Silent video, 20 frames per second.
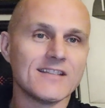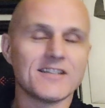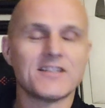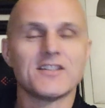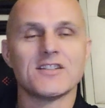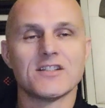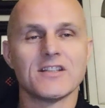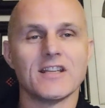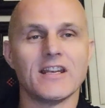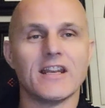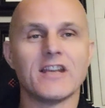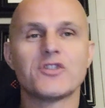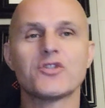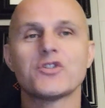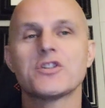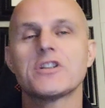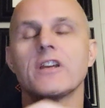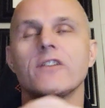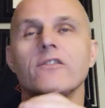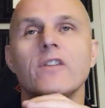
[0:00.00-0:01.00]
This is an
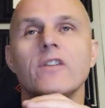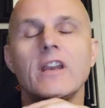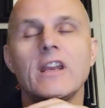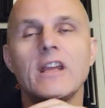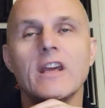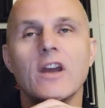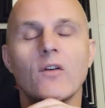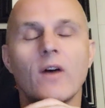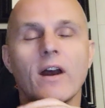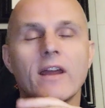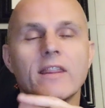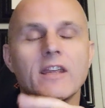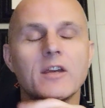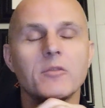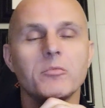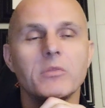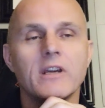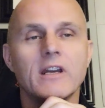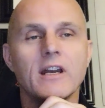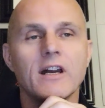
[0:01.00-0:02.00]
interesting video, I
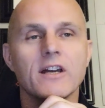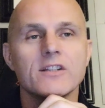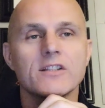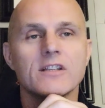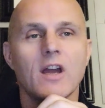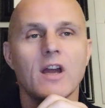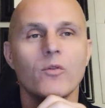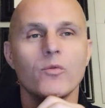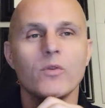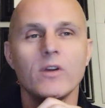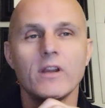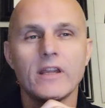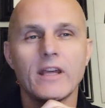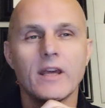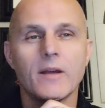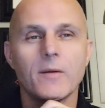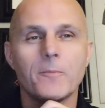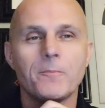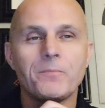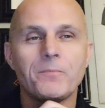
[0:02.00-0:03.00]
think, because I really
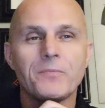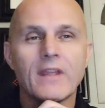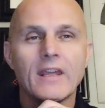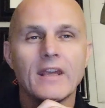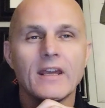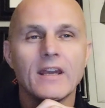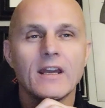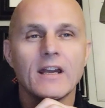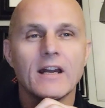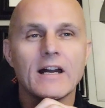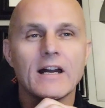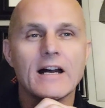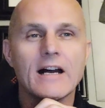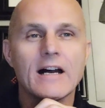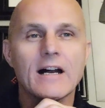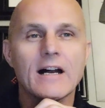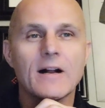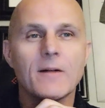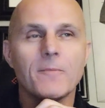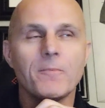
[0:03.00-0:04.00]
am
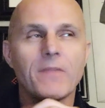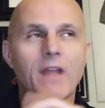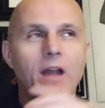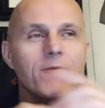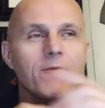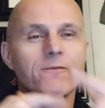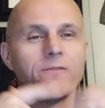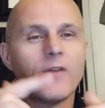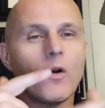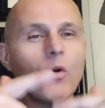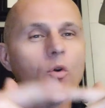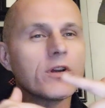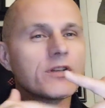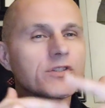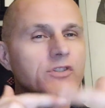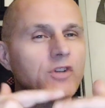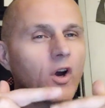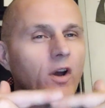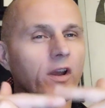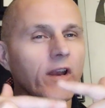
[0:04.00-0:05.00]
um, I'm
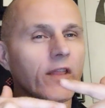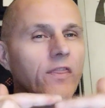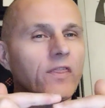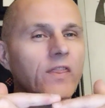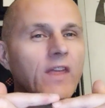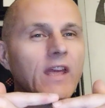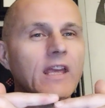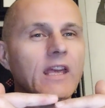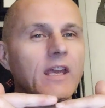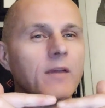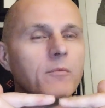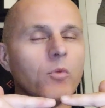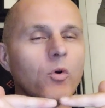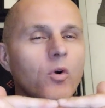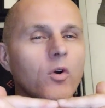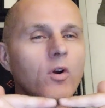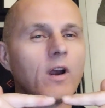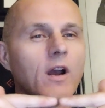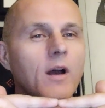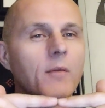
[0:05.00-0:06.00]
focused on and thinking
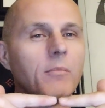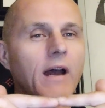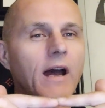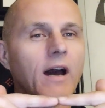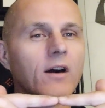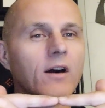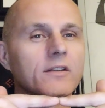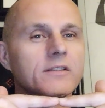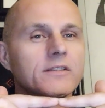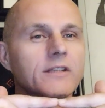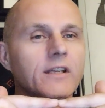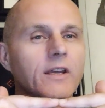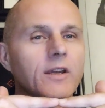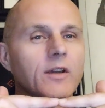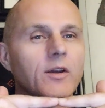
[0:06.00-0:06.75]
more about